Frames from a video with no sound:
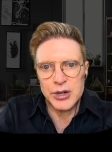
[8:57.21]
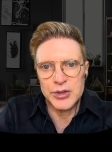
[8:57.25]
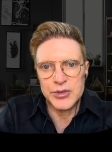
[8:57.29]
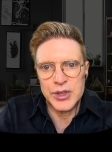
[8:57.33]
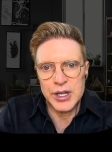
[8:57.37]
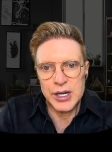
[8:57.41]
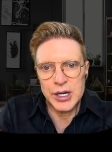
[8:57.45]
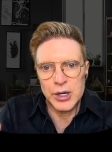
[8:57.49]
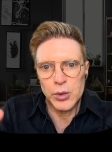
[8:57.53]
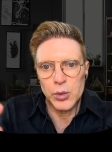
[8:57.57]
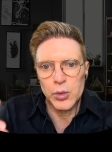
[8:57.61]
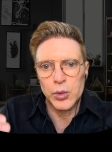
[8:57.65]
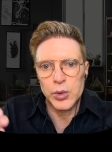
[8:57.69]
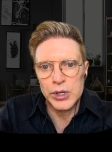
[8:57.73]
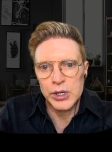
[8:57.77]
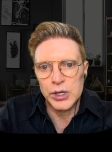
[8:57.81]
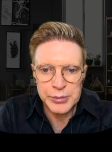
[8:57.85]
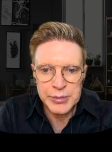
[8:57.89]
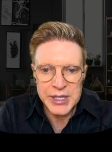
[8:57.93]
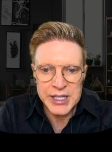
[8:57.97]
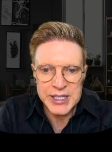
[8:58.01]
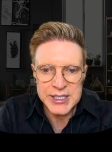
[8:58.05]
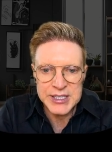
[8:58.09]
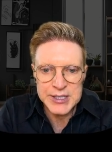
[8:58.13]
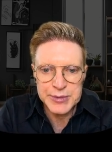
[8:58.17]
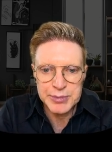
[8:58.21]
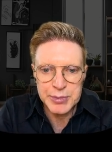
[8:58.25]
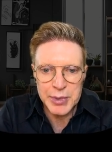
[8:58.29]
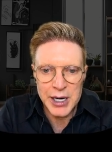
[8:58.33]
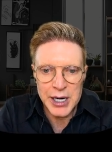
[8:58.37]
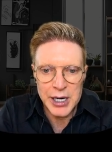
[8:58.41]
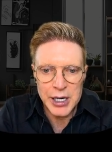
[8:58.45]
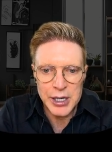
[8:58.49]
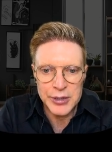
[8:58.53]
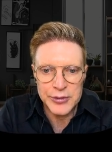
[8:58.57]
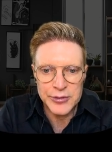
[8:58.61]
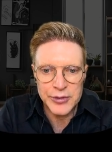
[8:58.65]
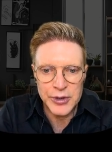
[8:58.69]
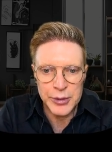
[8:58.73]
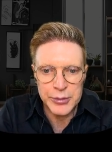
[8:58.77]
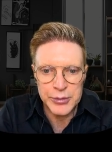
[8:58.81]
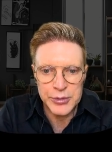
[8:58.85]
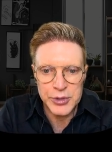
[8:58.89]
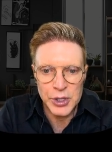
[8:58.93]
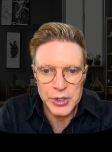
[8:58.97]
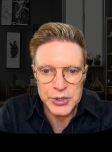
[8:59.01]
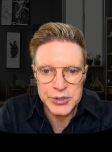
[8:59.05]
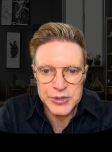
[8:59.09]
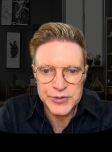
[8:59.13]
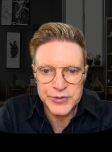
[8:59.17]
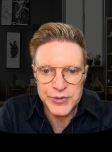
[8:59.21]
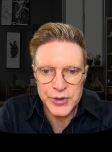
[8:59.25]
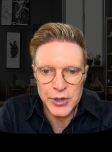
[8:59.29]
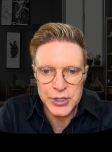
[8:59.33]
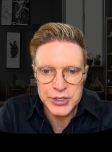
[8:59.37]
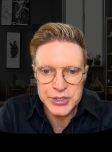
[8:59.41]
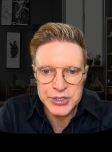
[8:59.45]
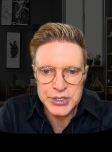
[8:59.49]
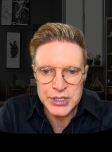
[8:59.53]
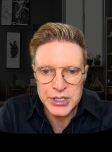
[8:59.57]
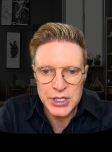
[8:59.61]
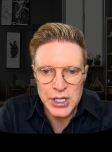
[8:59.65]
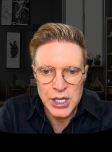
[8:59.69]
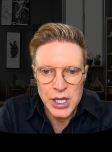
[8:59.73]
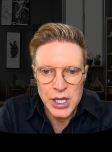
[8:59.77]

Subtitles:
that it will be inspired from those first